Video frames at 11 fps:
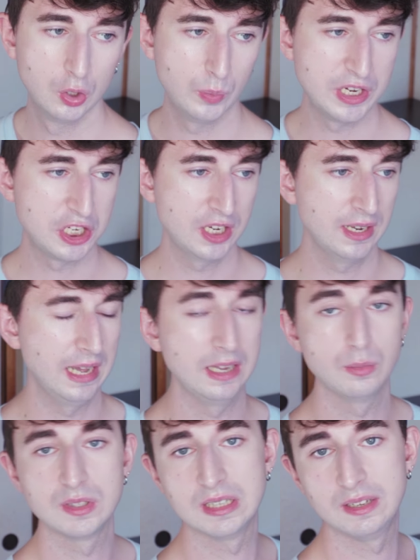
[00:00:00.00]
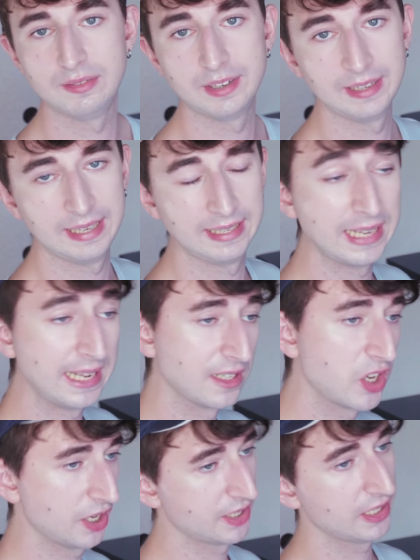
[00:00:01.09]
wishing I was living in
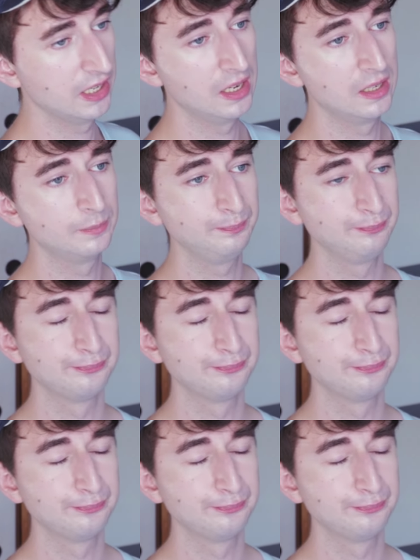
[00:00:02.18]
Antarctica.